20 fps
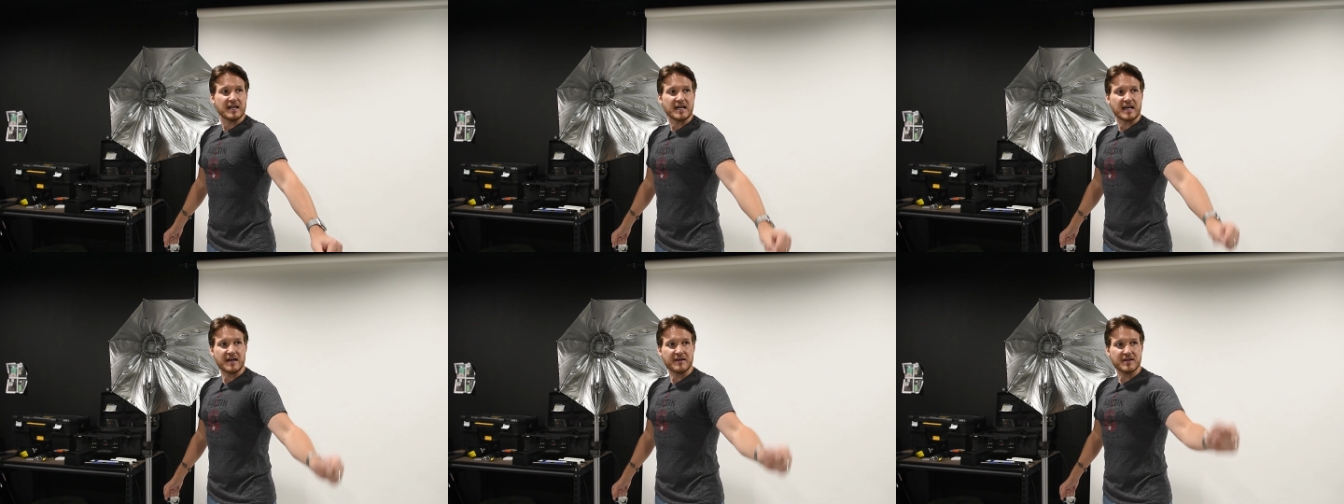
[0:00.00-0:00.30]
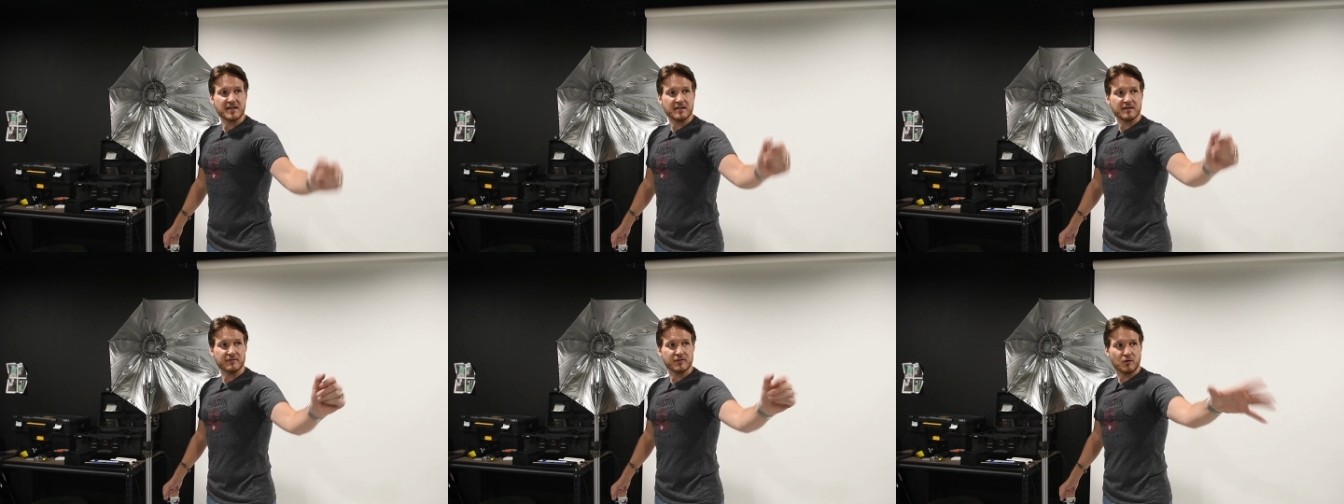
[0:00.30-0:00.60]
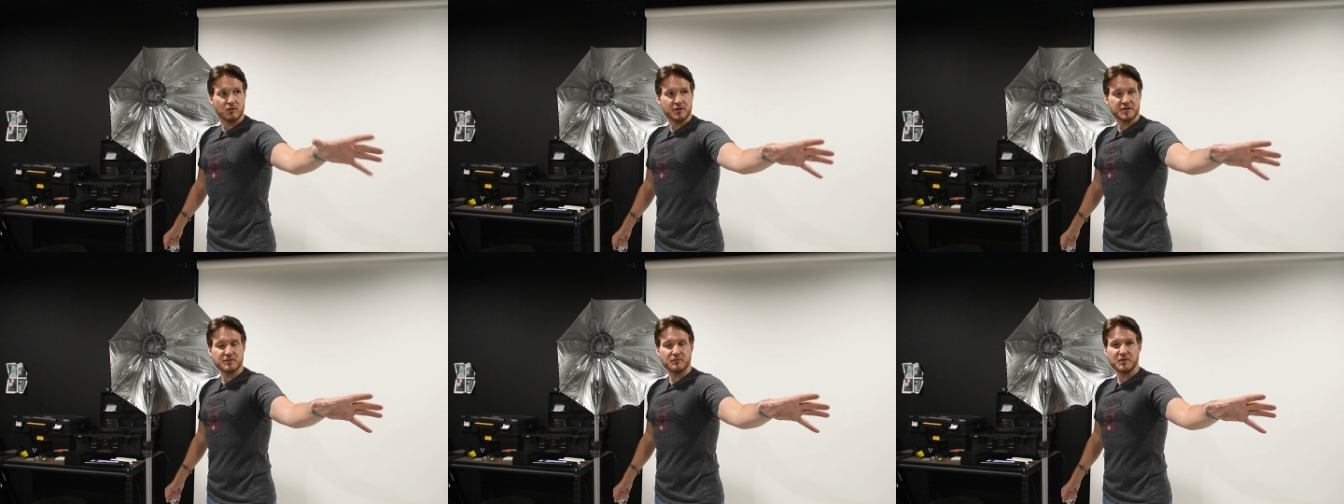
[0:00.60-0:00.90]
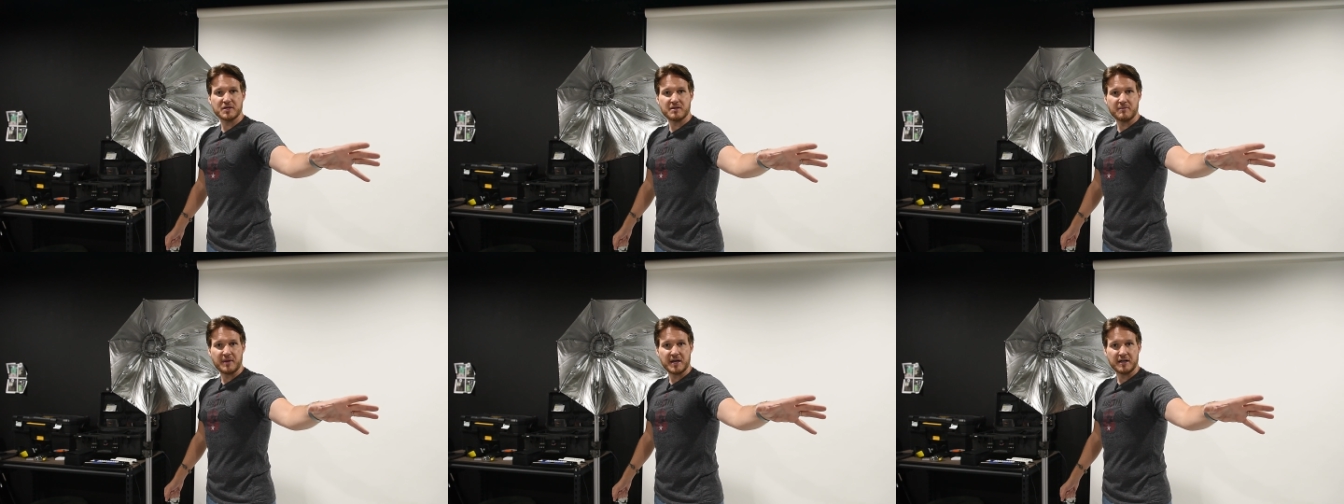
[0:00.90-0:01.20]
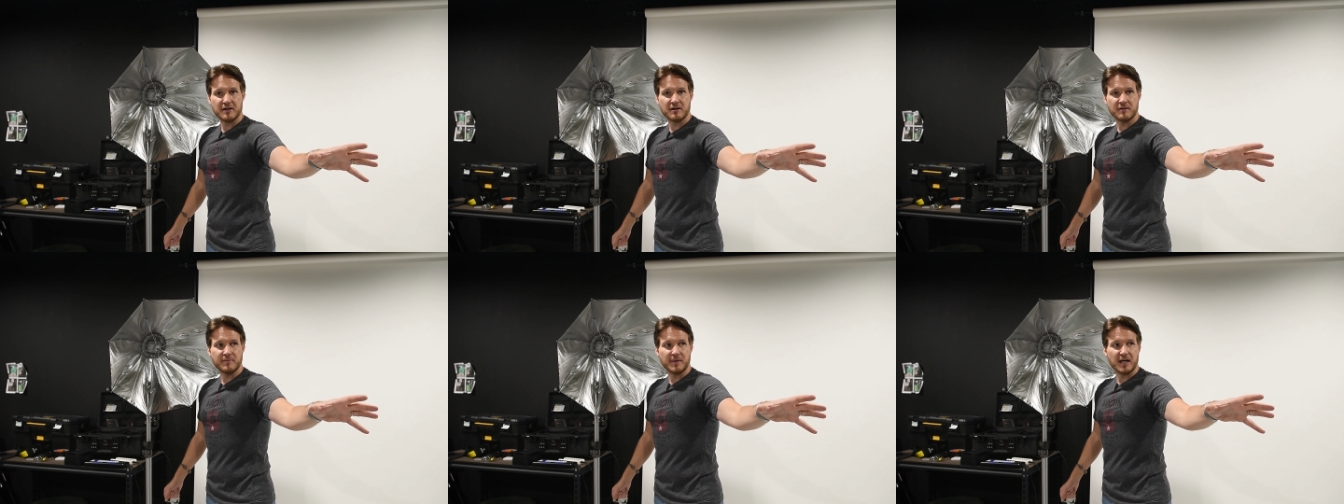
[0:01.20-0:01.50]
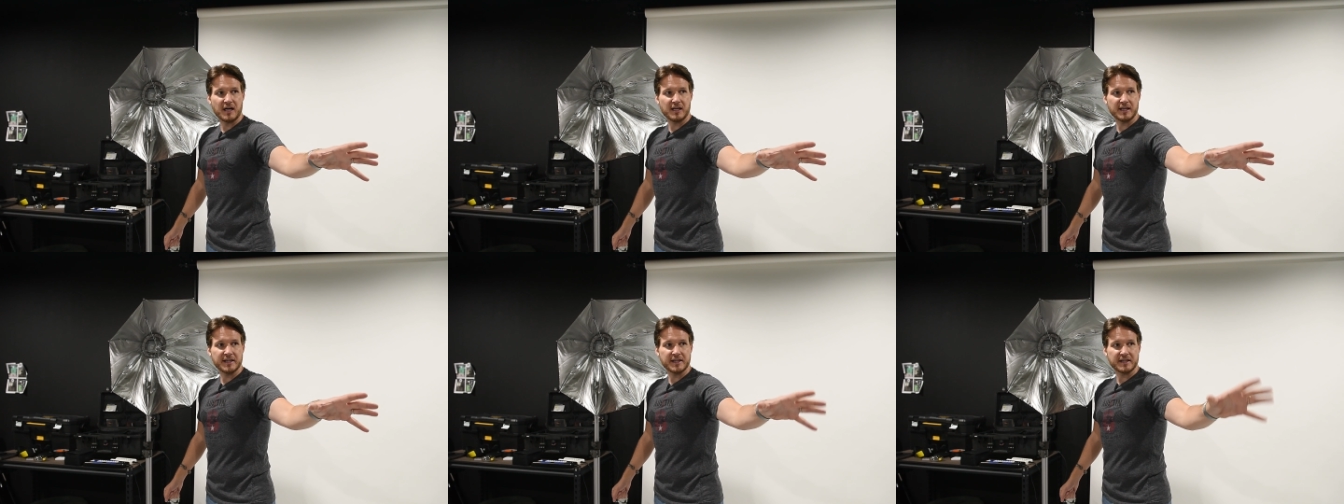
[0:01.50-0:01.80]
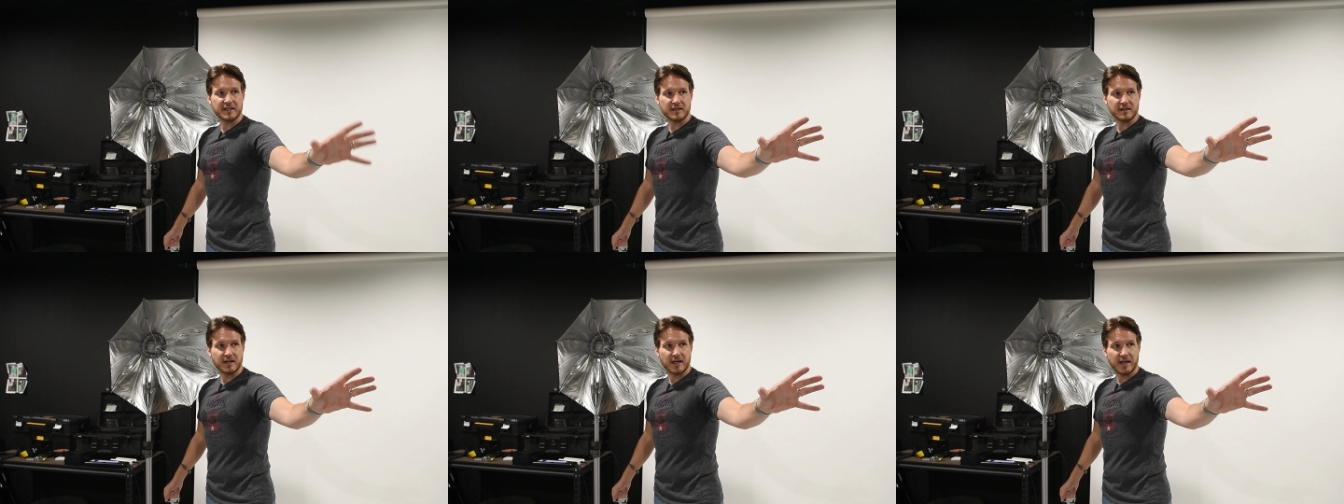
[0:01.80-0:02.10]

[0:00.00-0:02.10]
And then of course with the parabolic,